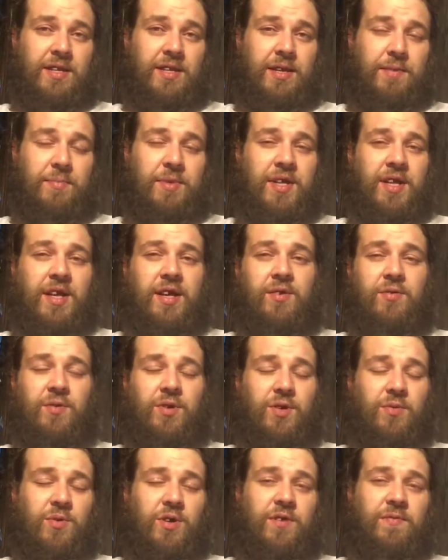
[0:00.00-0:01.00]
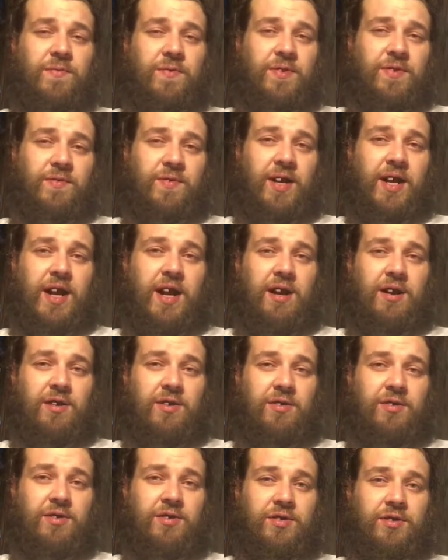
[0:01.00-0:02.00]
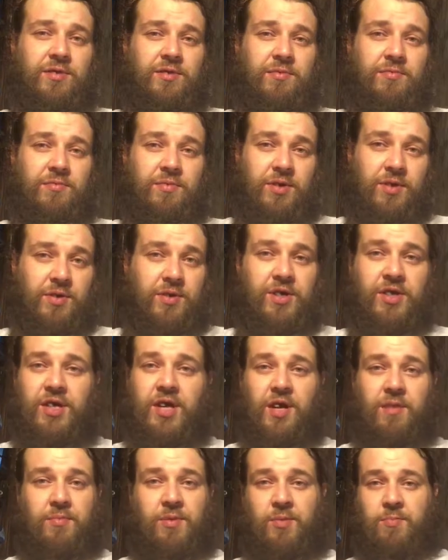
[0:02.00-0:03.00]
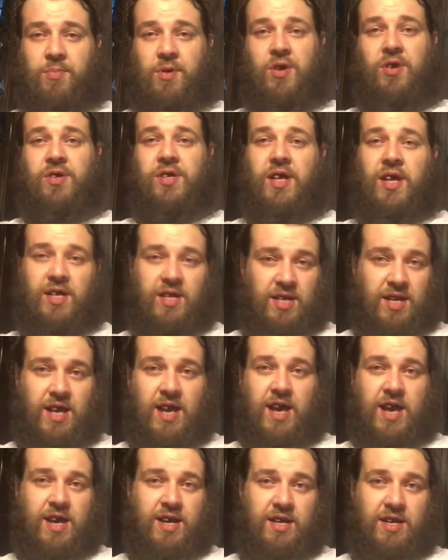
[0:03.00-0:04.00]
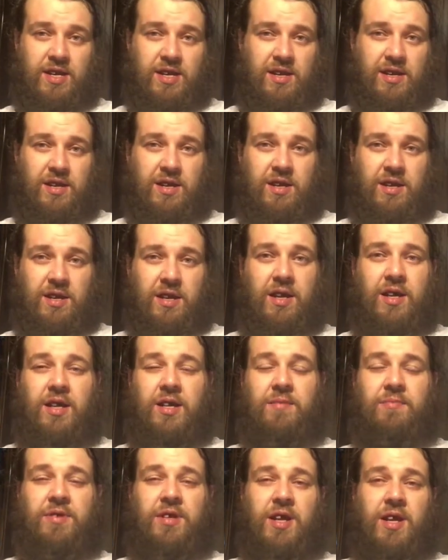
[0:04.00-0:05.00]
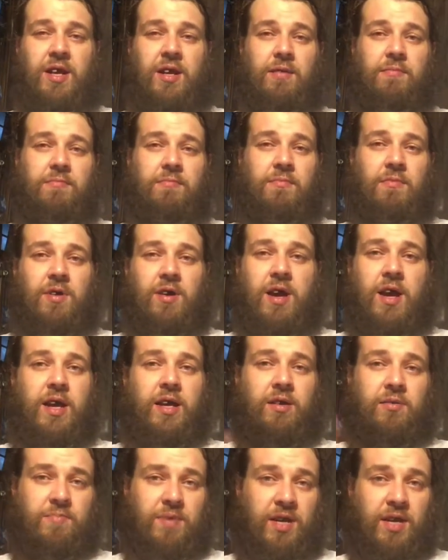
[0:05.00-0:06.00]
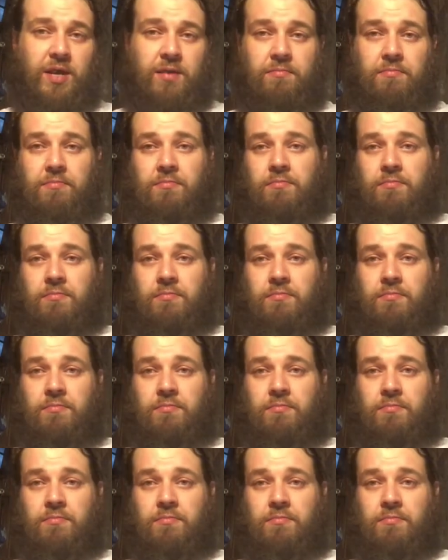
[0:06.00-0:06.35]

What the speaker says: That'd be like going to work for 3 hours. You just helped your boss out a lot, and him saying, well, I ain't gonna pay you.